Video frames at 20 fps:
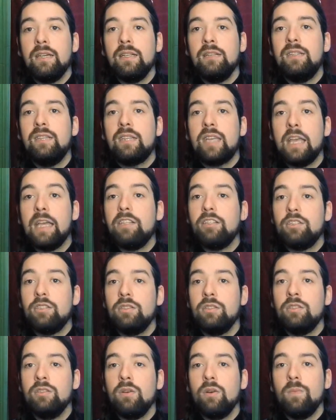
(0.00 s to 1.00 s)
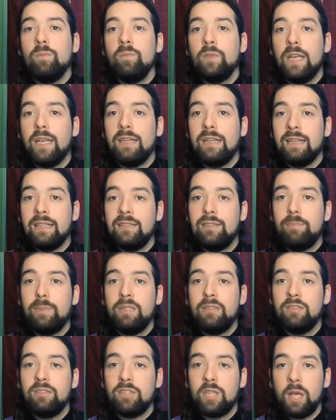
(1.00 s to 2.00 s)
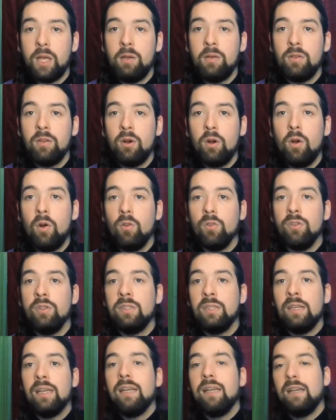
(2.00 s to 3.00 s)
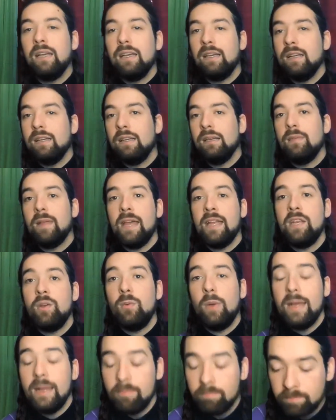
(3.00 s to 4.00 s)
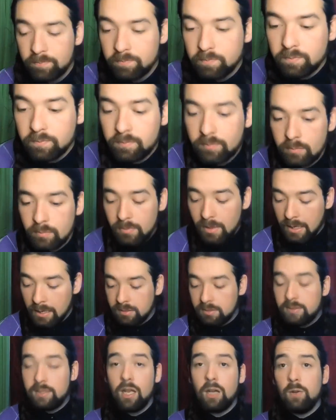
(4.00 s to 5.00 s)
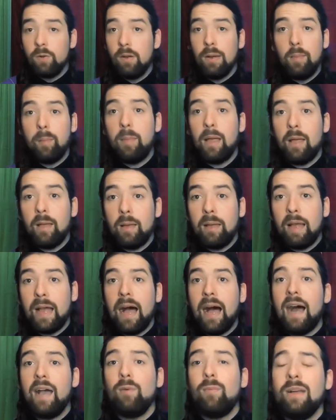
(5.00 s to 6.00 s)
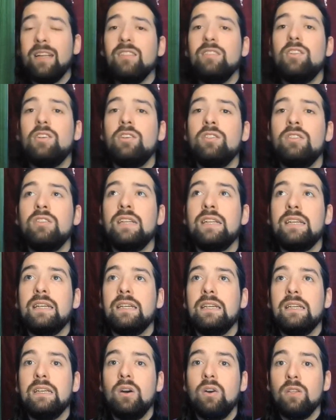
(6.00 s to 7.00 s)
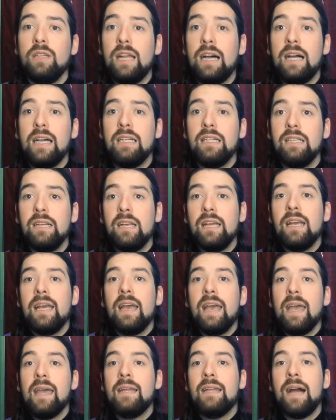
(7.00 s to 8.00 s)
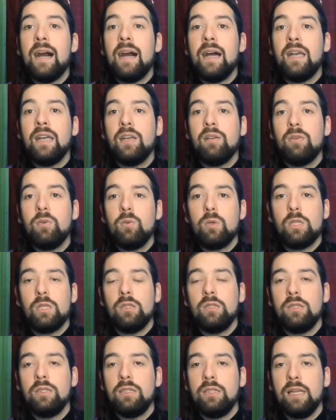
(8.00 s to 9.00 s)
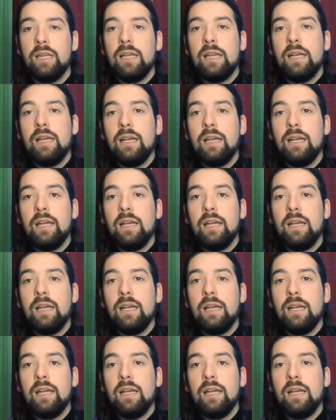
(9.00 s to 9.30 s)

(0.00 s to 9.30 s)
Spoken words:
indication that it's been sewn on anywhere. So I went on online and I googled